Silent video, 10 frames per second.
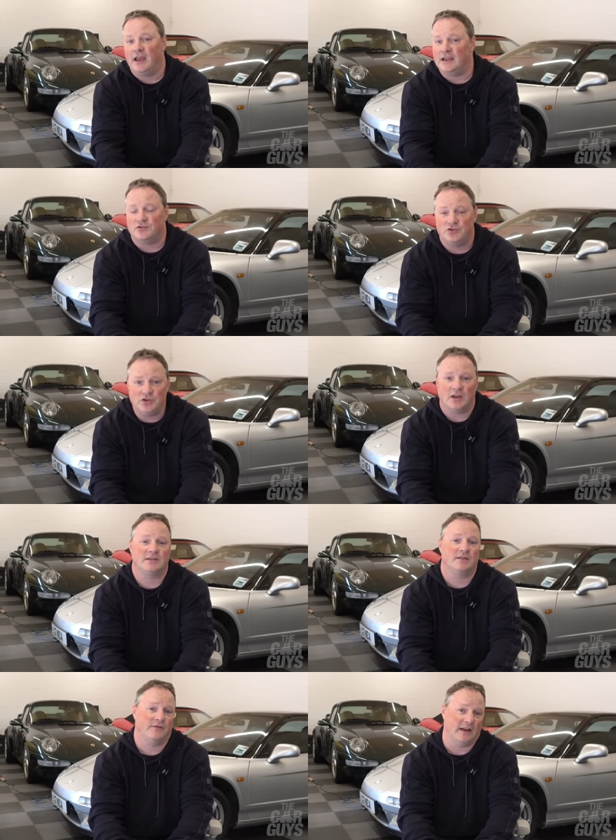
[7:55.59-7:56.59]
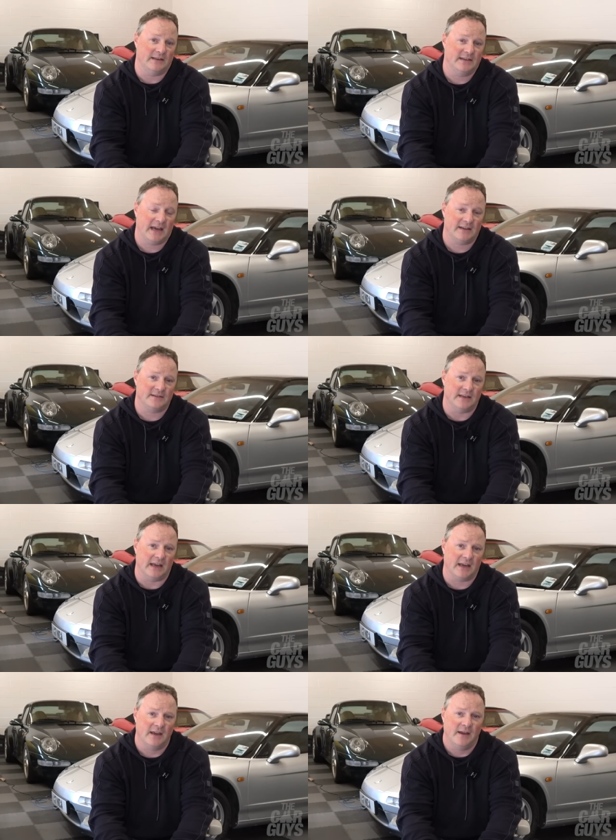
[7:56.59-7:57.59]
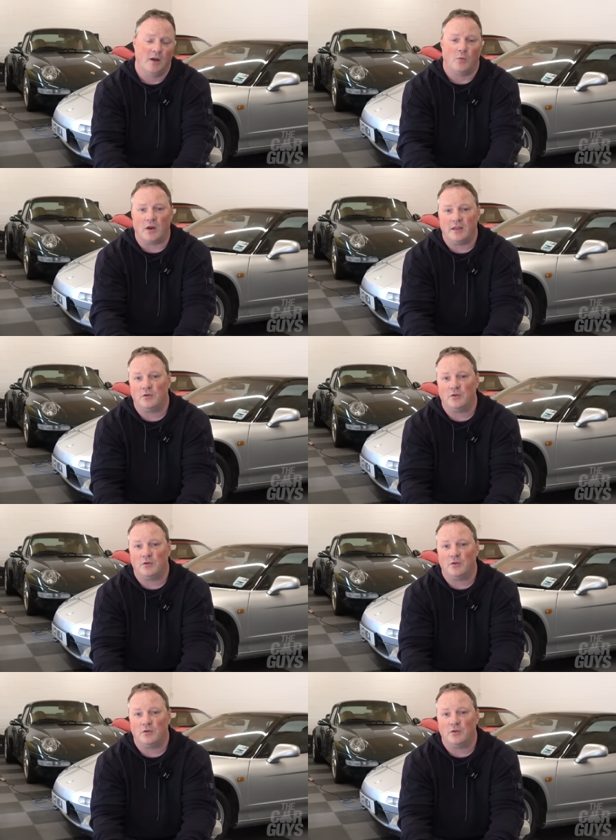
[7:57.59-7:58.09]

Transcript: It's just fantastic. What I